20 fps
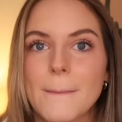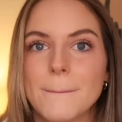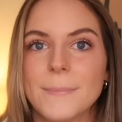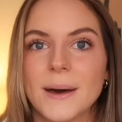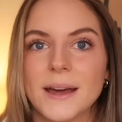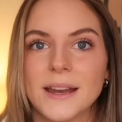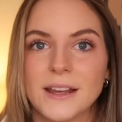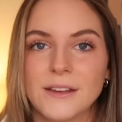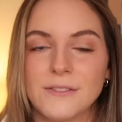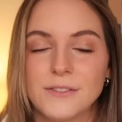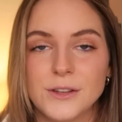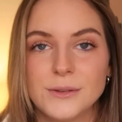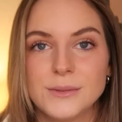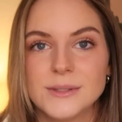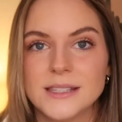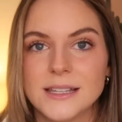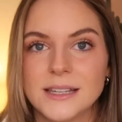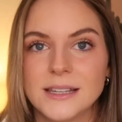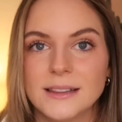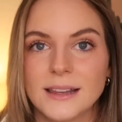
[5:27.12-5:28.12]
But if you
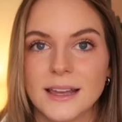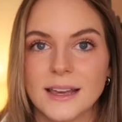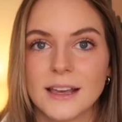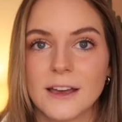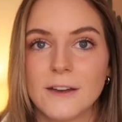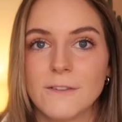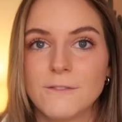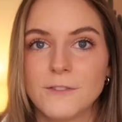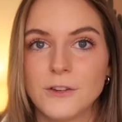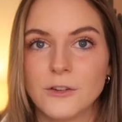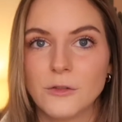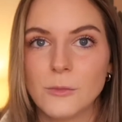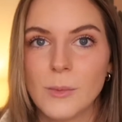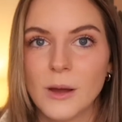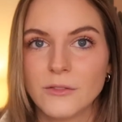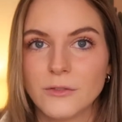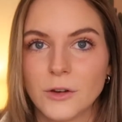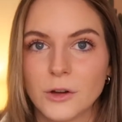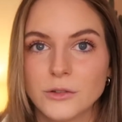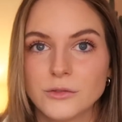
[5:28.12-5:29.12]
see like a few of
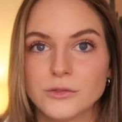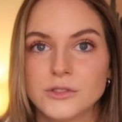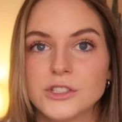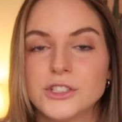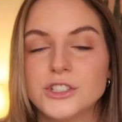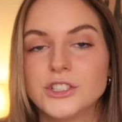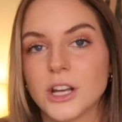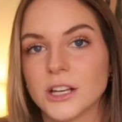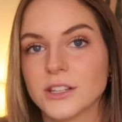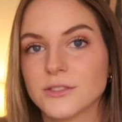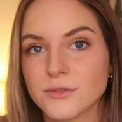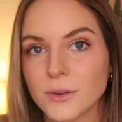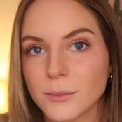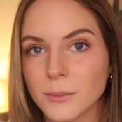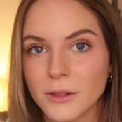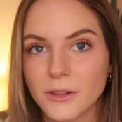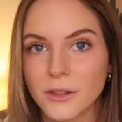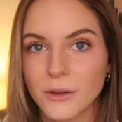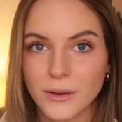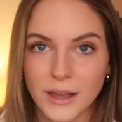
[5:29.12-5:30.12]
my photos just from
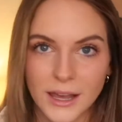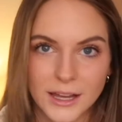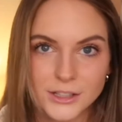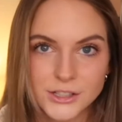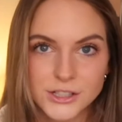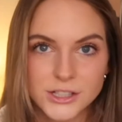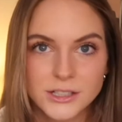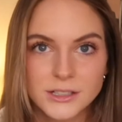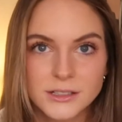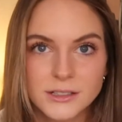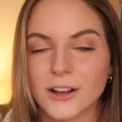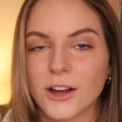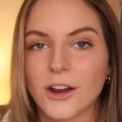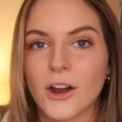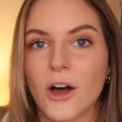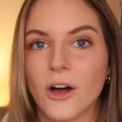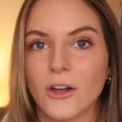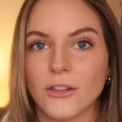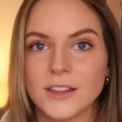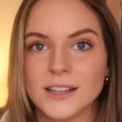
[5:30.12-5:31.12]
the location, I got
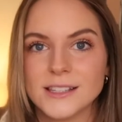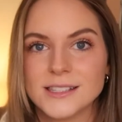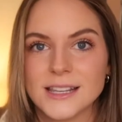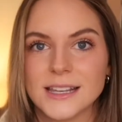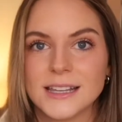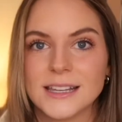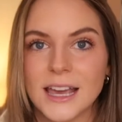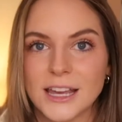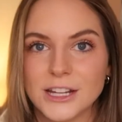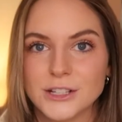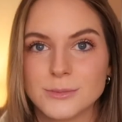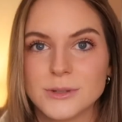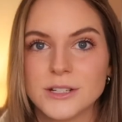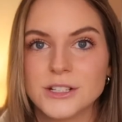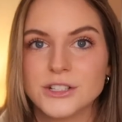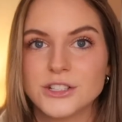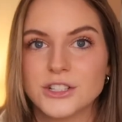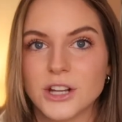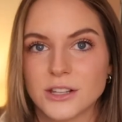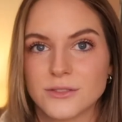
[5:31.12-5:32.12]
all this
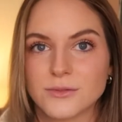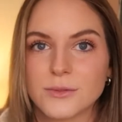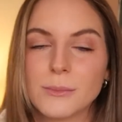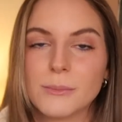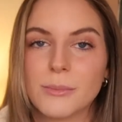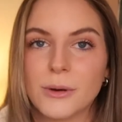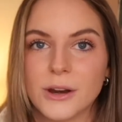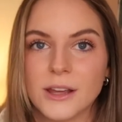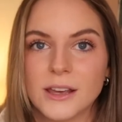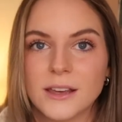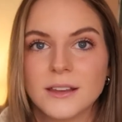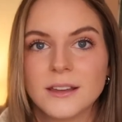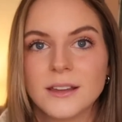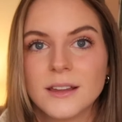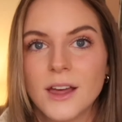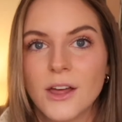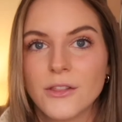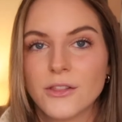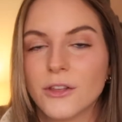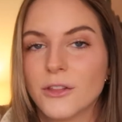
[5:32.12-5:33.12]
engagement just from putting
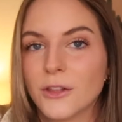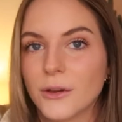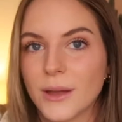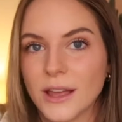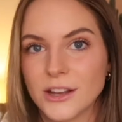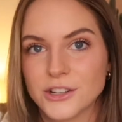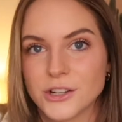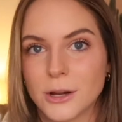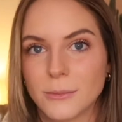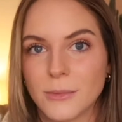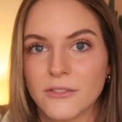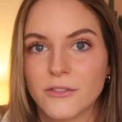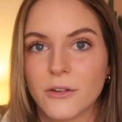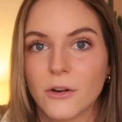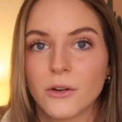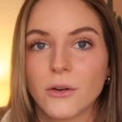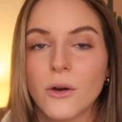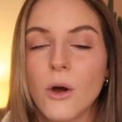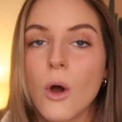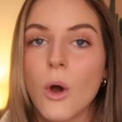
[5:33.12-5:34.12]
the location on my
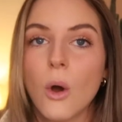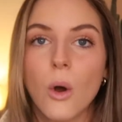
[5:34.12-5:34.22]
photo.